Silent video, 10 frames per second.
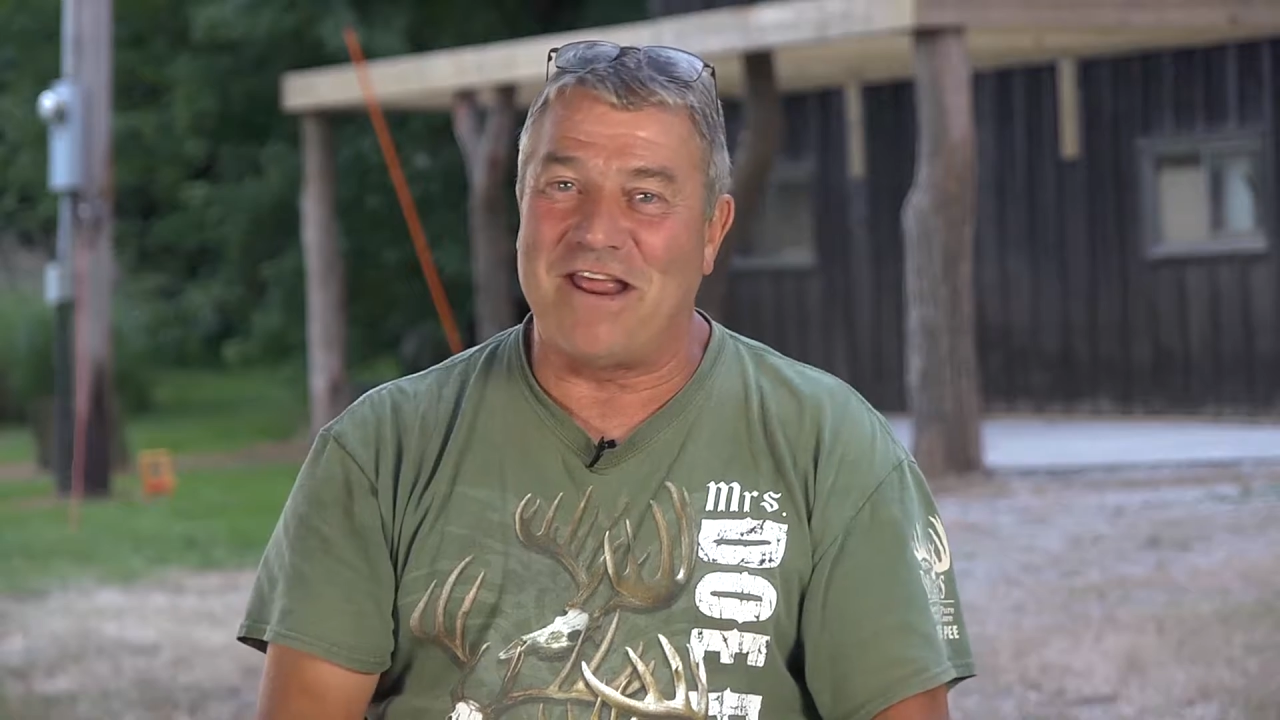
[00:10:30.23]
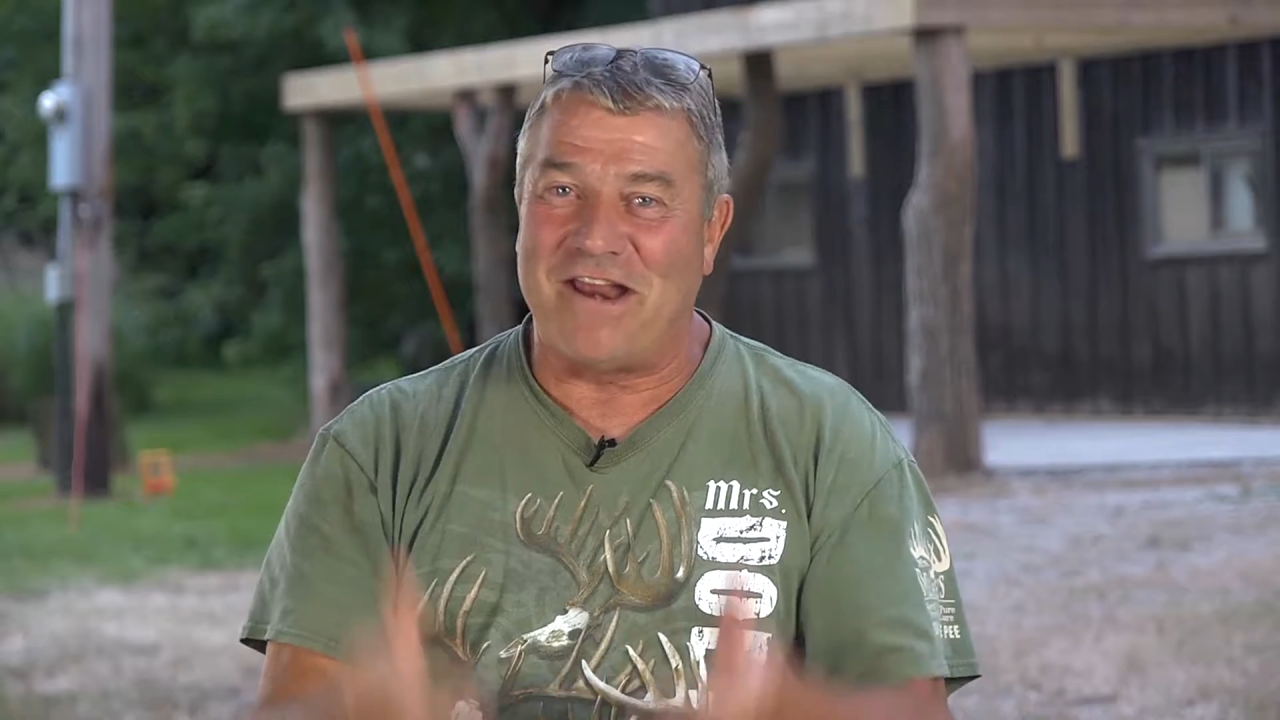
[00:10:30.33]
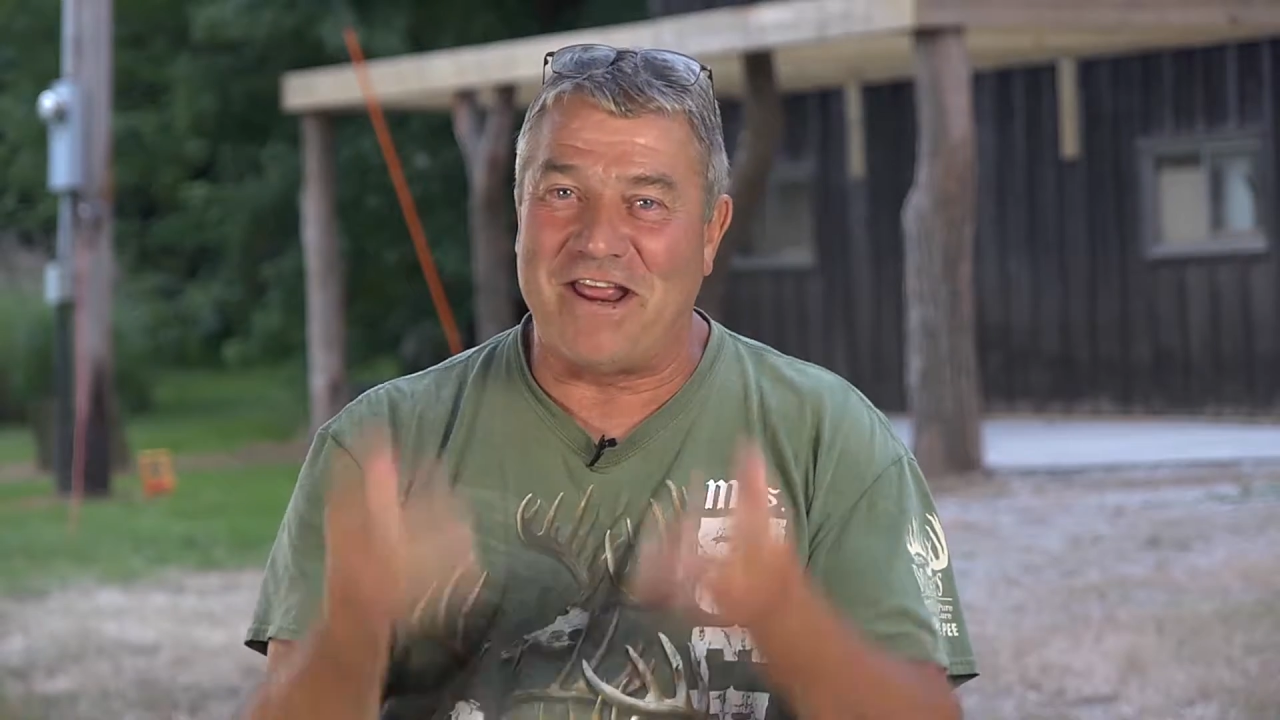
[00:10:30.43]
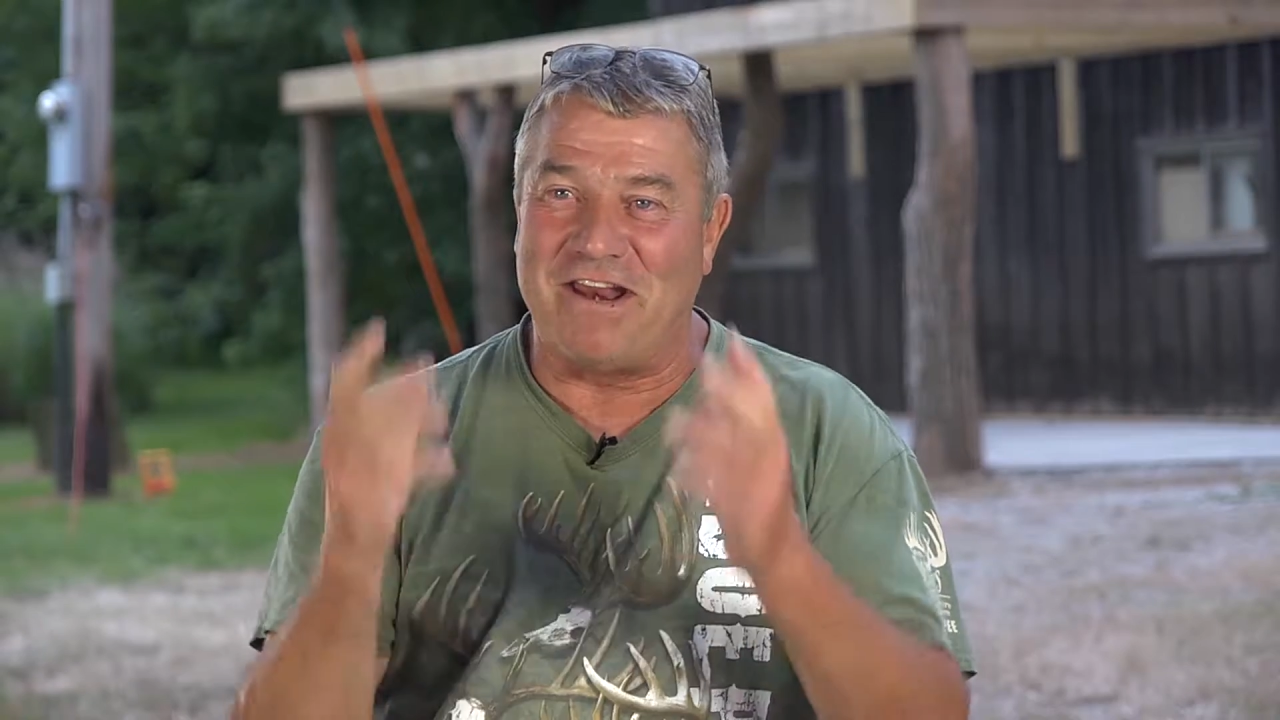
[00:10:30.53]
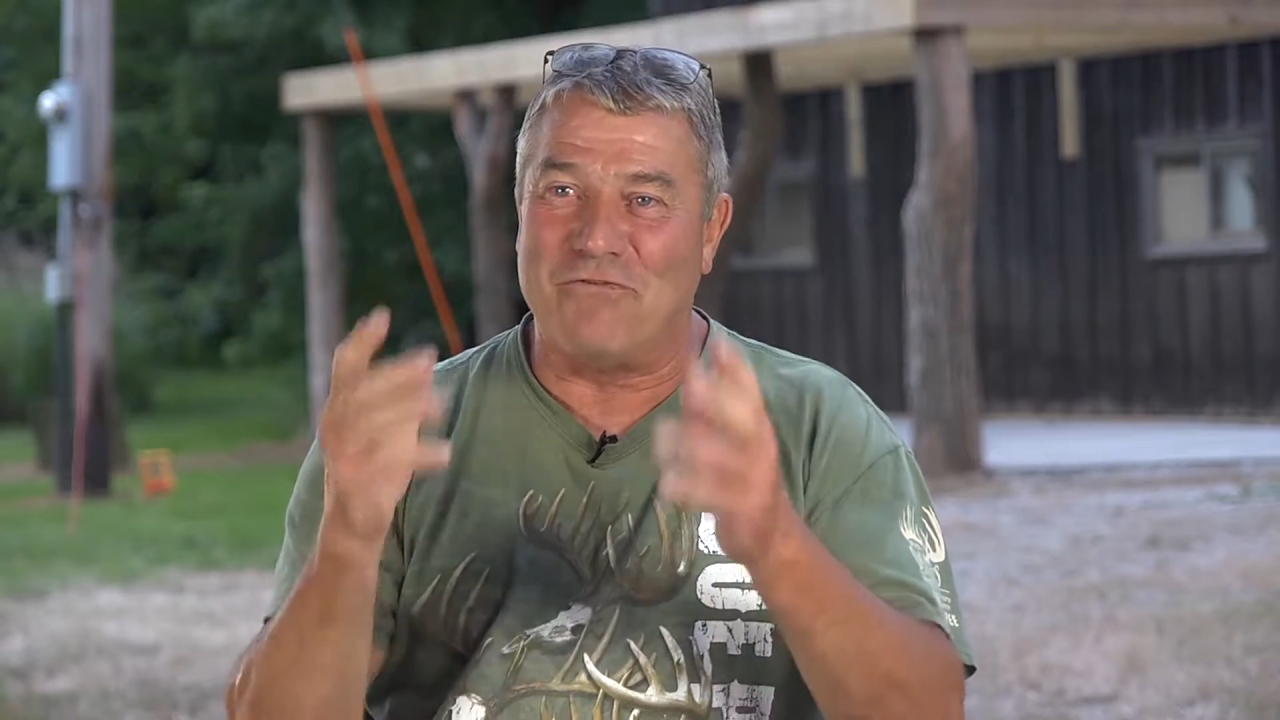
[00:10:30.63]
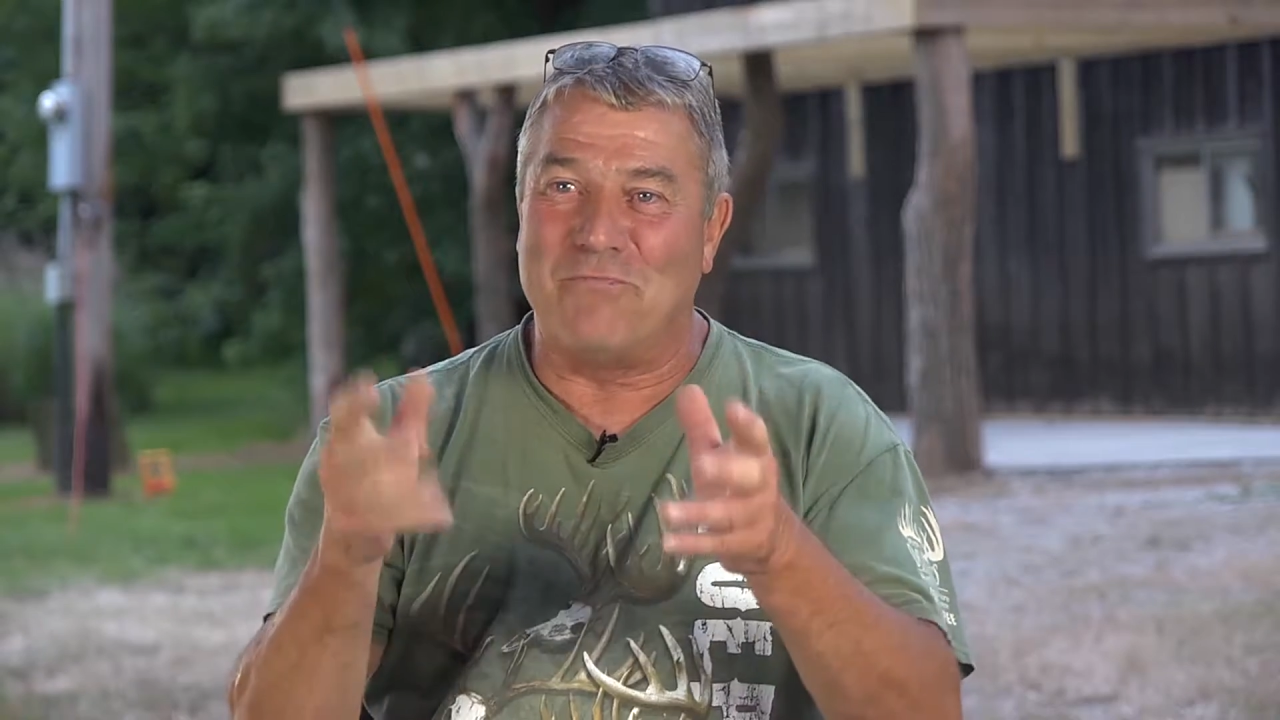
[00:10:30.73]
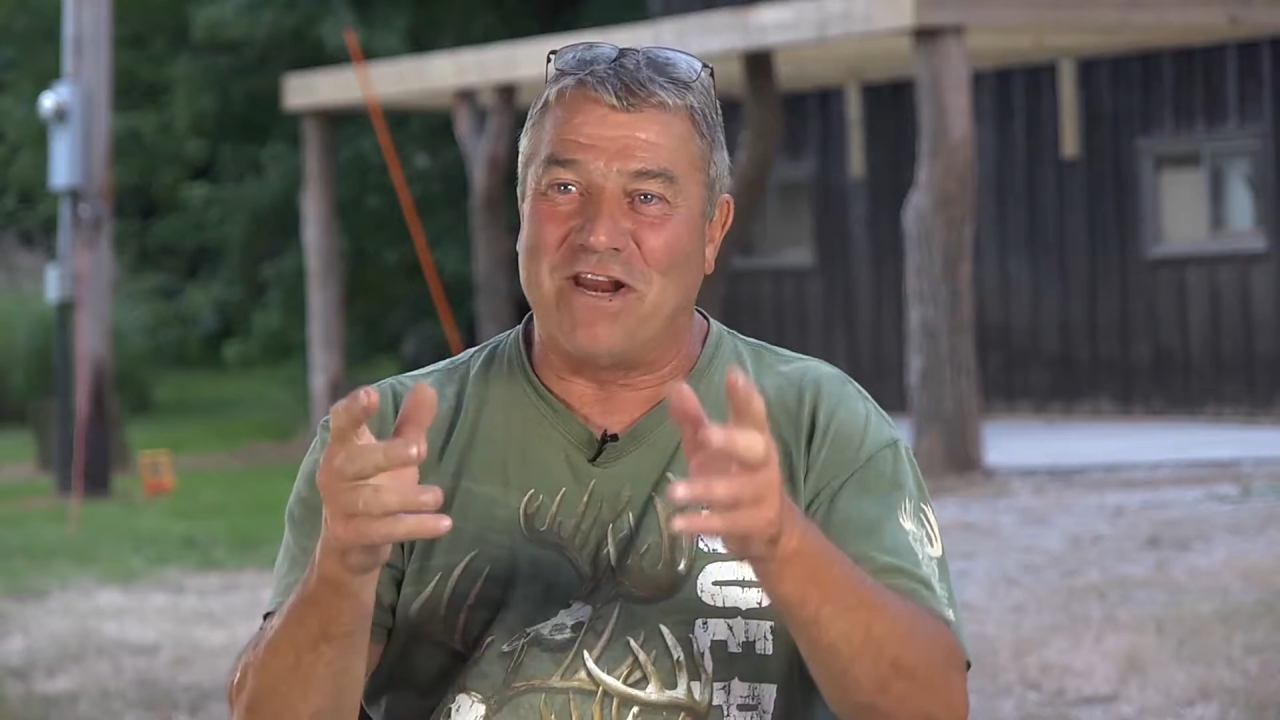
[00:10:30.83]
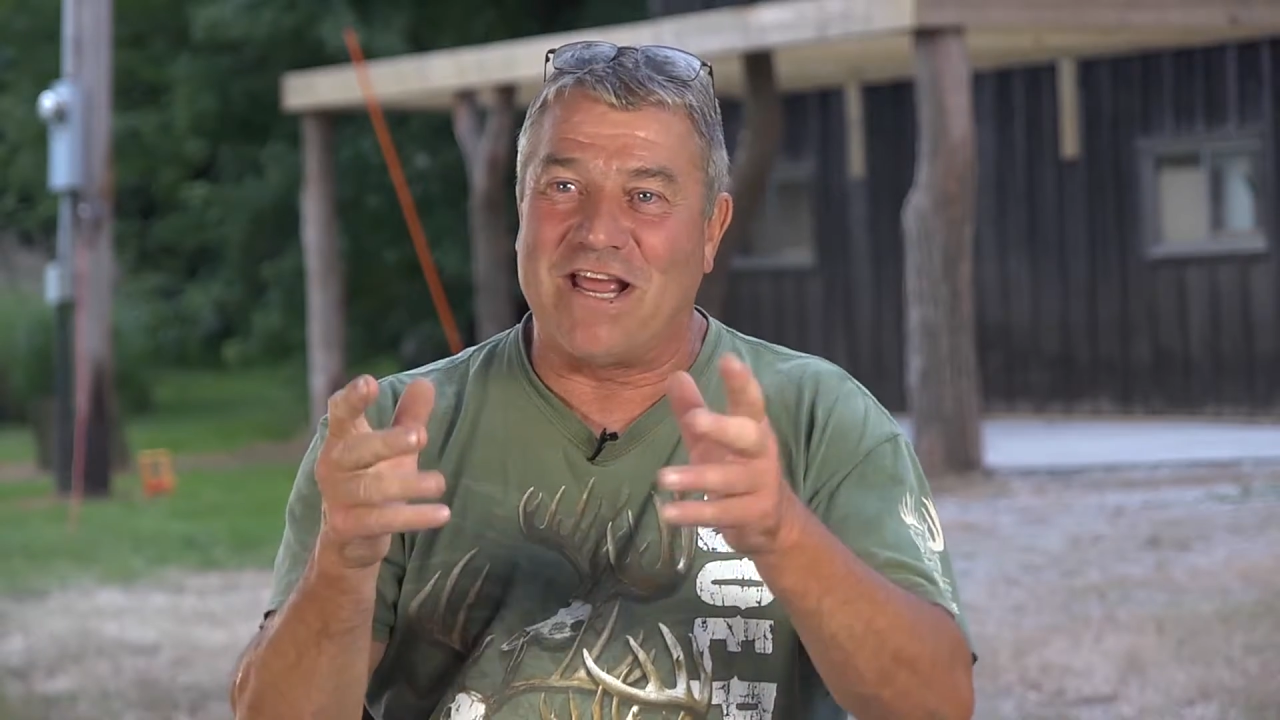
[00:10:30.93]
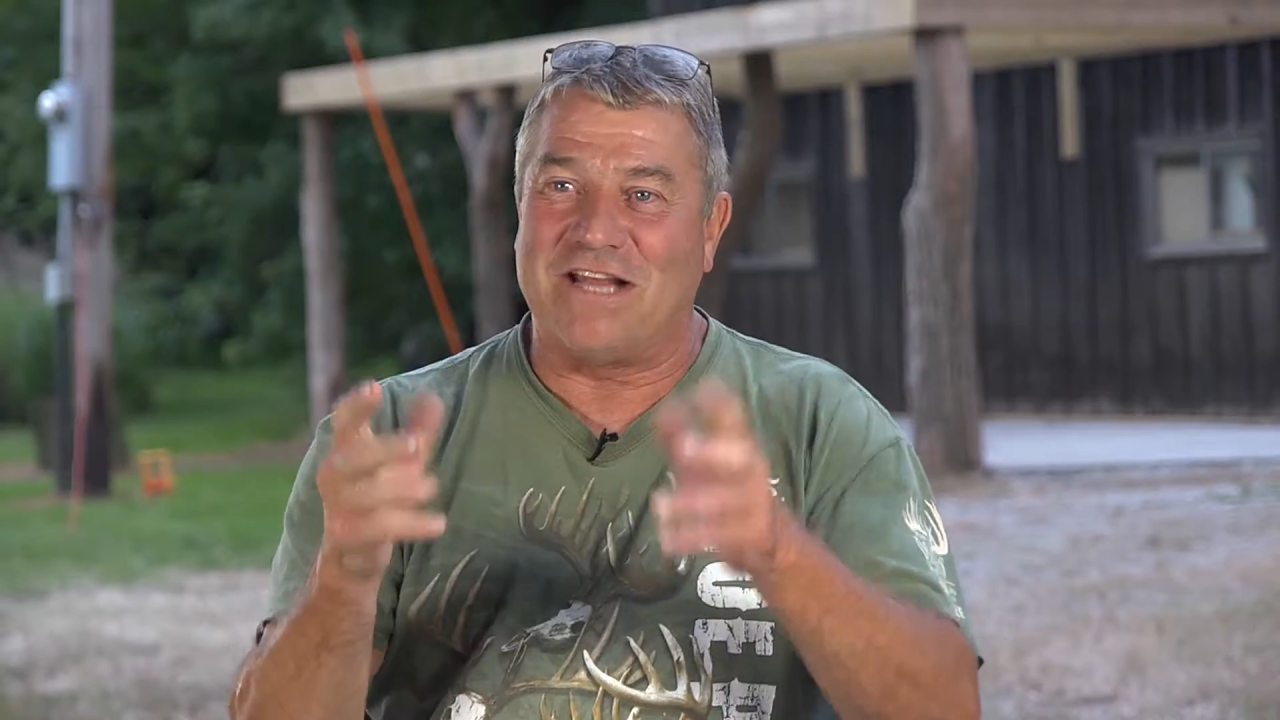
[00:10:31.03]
everybody